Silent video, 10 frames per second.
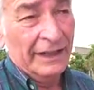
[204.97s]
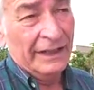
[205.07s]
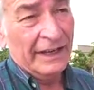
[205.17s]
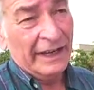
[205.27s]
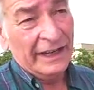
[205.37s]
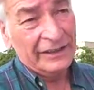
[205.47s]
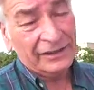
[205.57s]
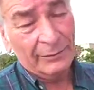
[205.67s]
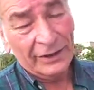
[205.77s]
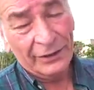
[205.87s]
And then I
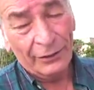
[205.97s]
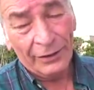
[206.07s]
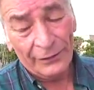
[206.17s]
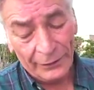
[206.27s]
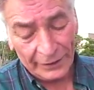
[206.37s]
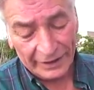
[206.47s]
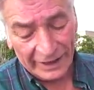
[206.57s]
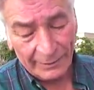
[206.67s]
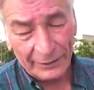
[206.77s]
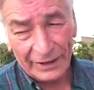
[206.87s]
asked him in court for a
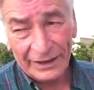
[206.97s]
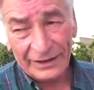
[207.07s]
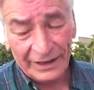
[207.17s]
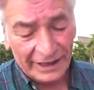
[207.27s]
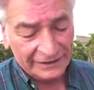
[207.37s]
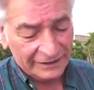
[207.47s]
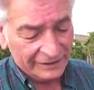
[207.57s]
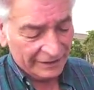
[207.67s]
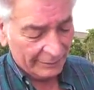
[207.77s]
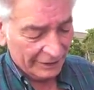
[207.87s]
copy of that. And the guy said,
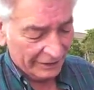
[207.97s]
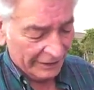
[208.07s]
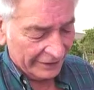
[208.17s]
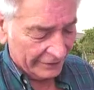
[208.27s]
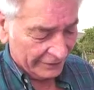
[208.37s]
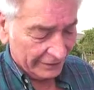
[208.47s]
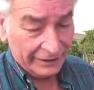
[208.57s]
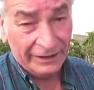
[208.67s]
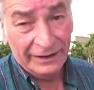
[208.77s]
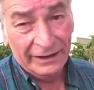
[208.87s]
send me a
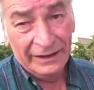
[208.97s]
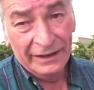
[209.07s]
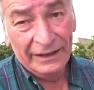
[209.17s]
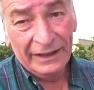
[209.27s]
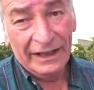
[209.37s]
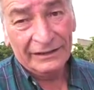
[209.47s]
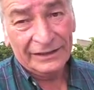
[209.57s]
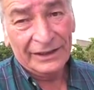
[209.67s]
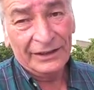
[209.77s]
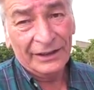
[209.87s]
letter. I'll
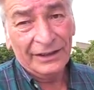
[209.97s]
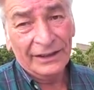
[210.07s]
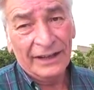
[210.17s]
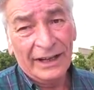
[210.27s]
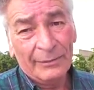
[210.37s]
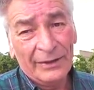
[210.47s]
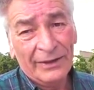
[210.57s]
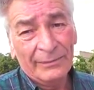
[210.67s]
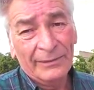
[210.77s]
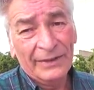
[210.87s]
send you a copy
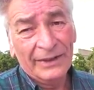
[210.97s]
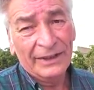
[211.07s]
of them.